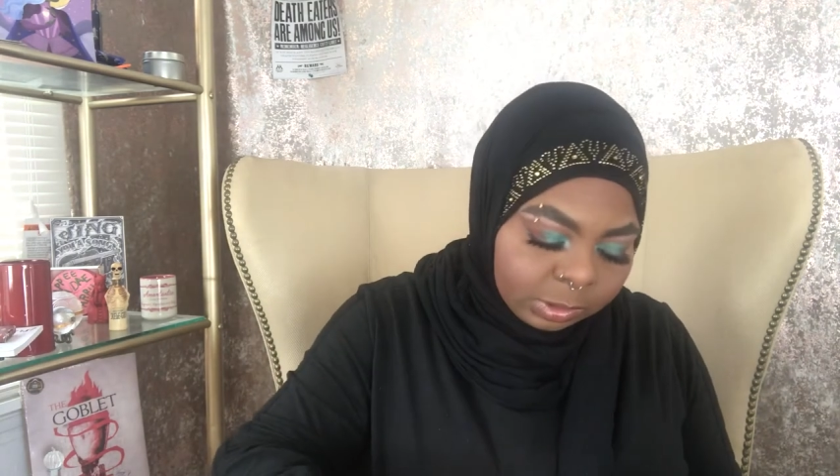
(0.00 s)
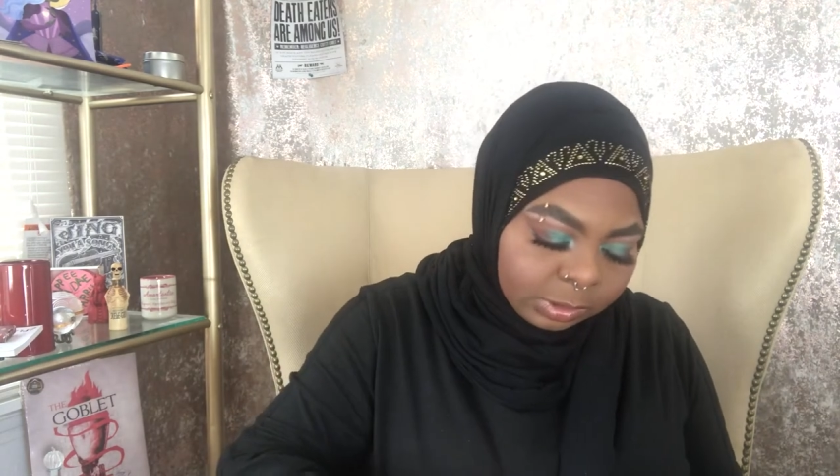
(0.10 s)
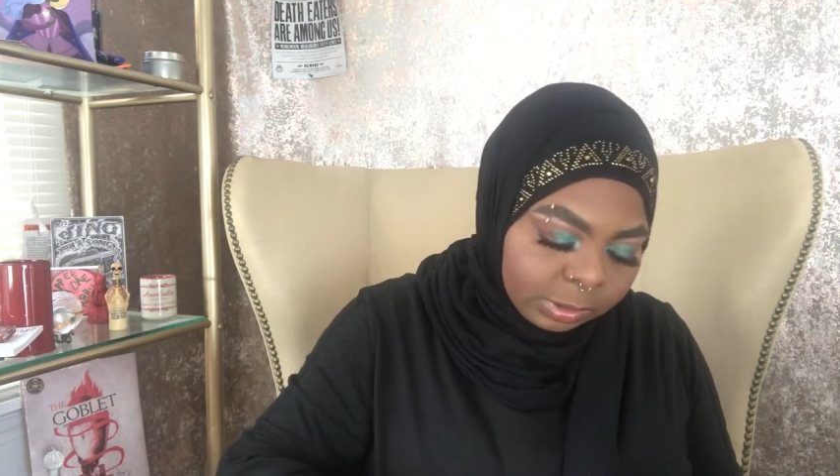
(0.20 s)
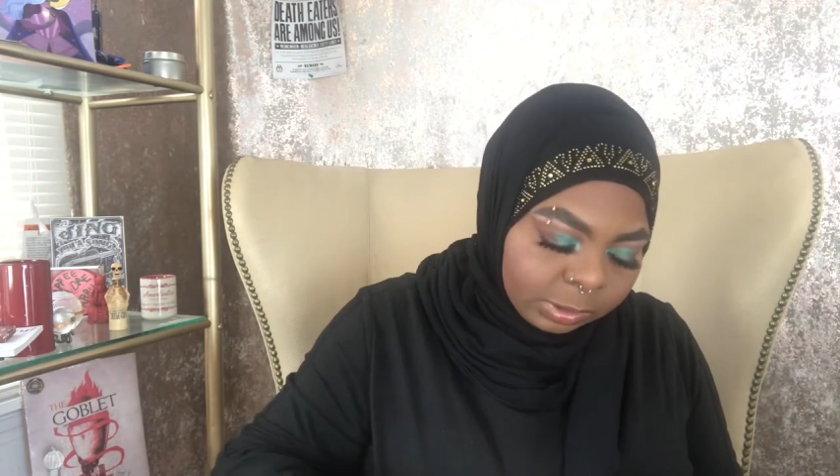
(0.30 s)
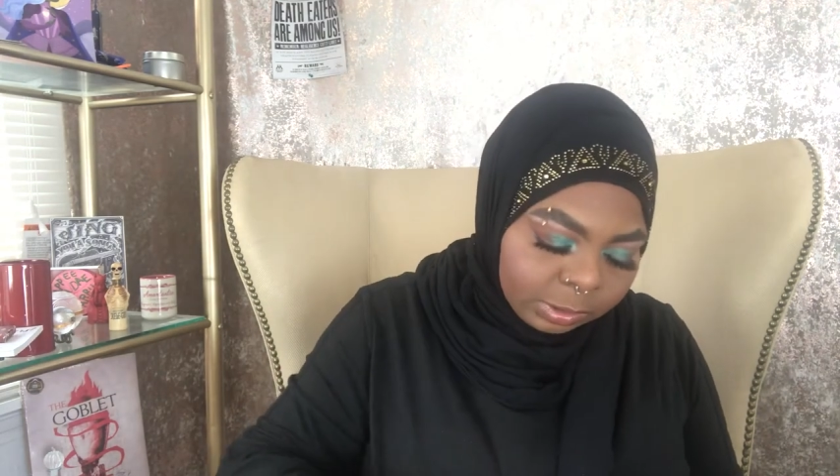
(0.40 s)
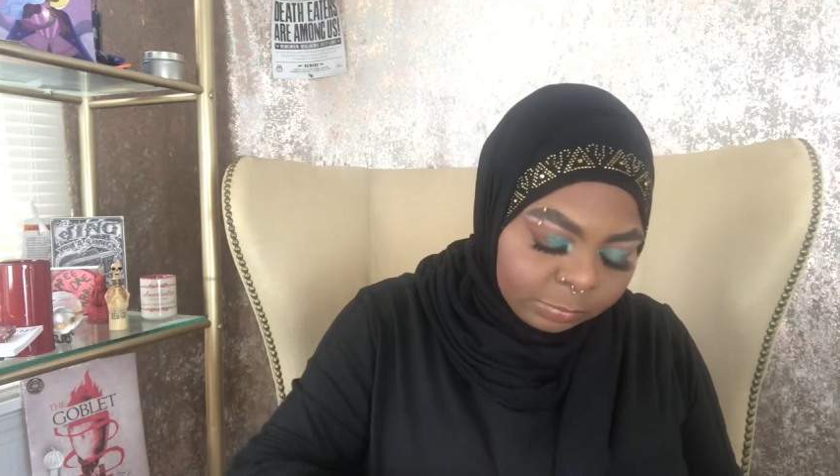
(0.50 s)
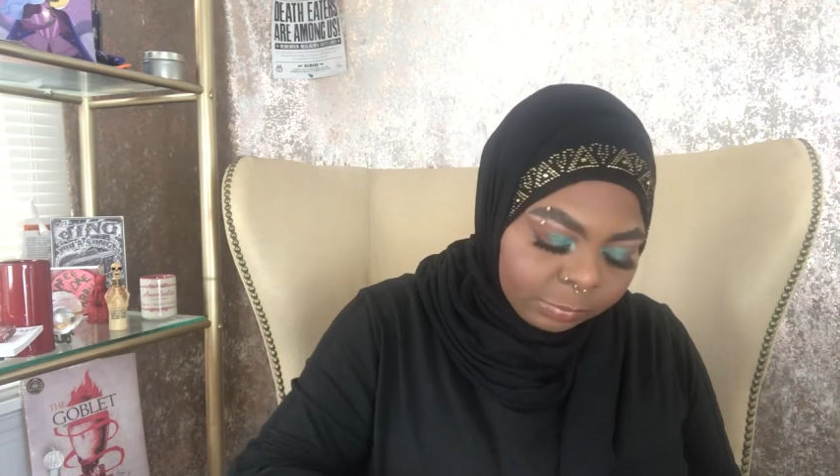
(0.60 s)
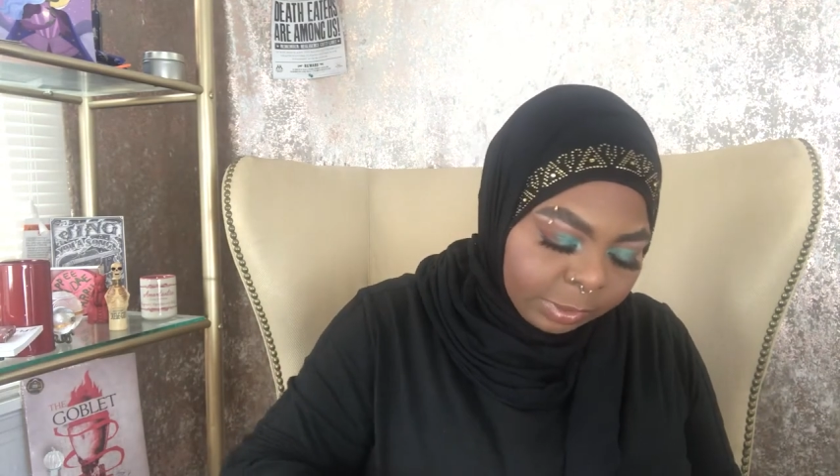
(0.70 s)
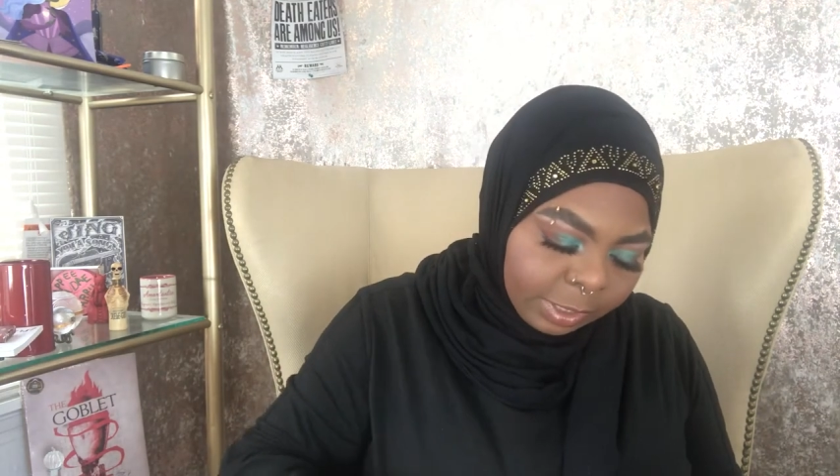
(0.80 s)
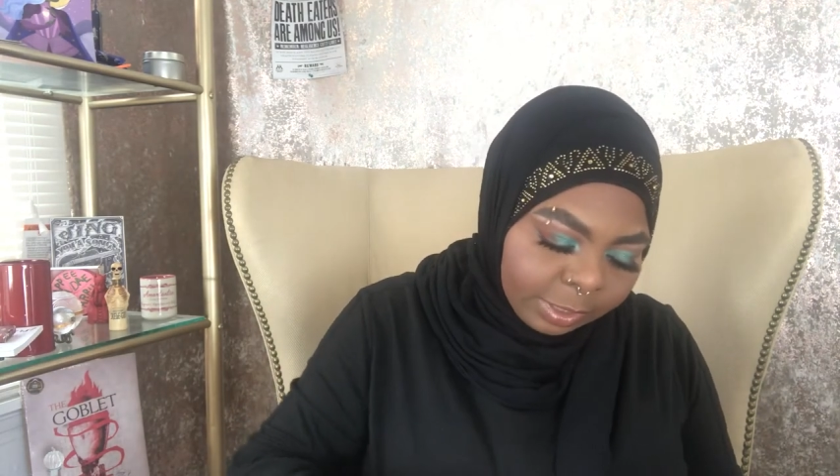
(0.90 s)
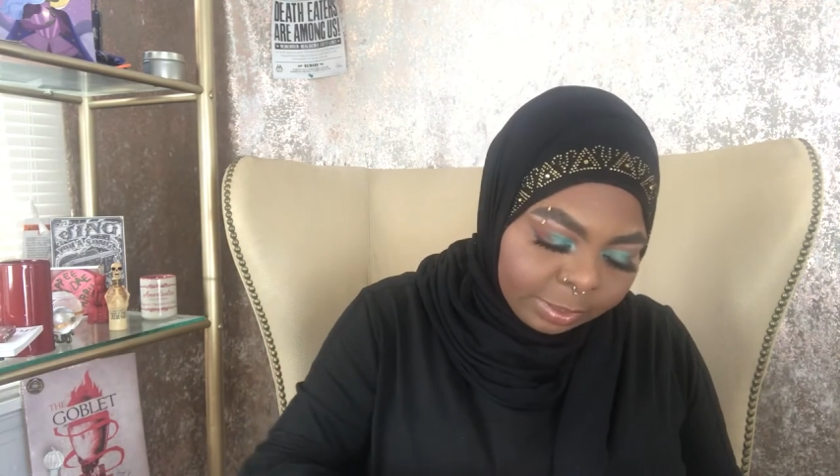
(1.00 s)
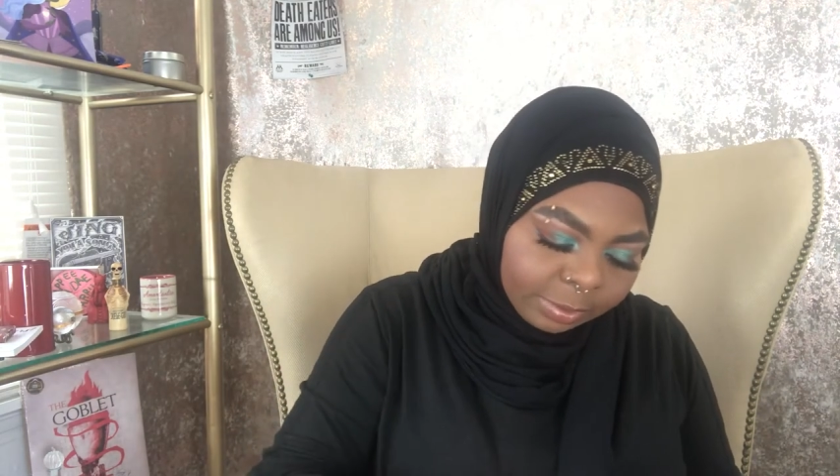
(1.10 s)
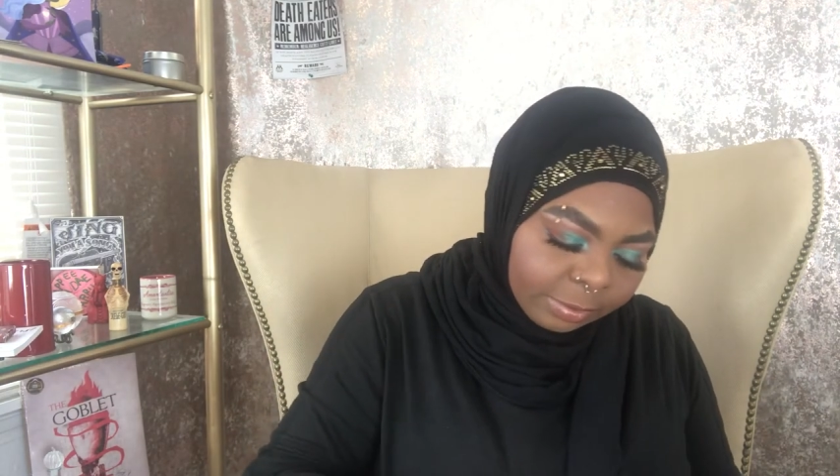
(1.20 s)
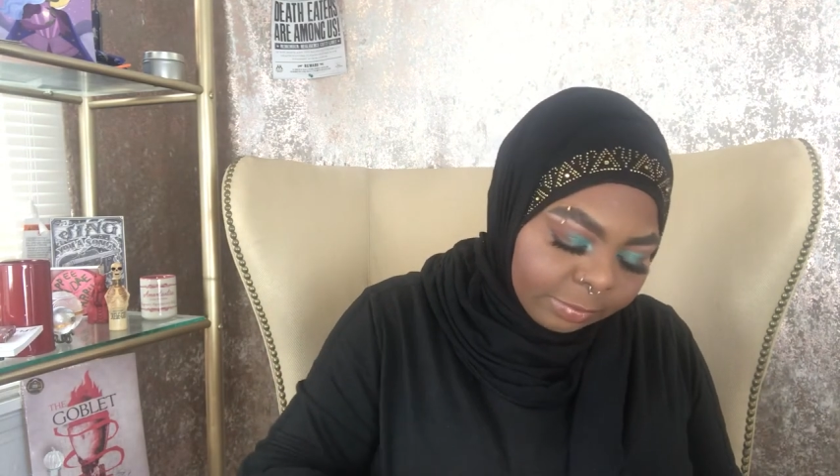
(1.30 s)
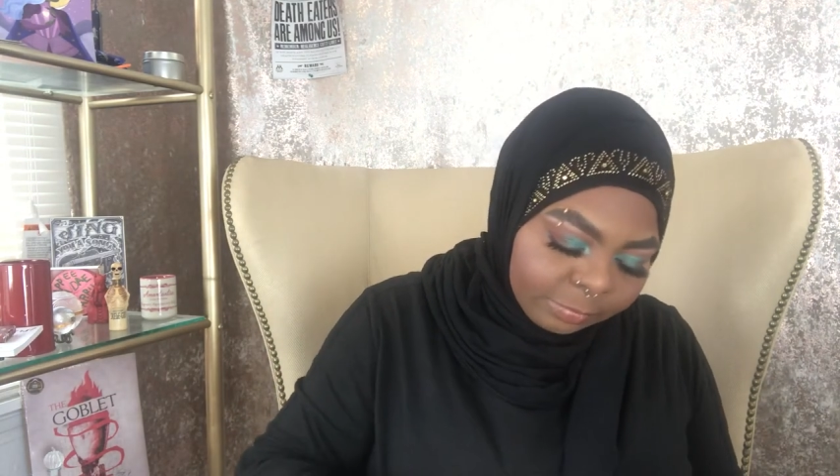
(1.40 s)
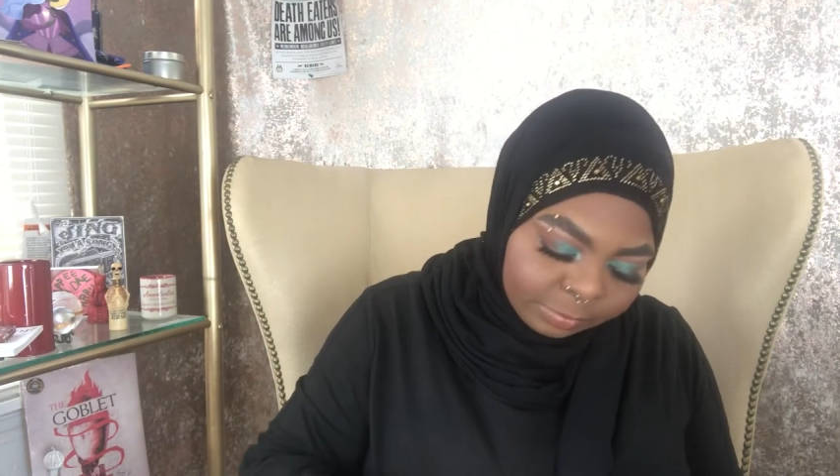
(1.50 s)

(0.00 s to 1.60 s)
And then we have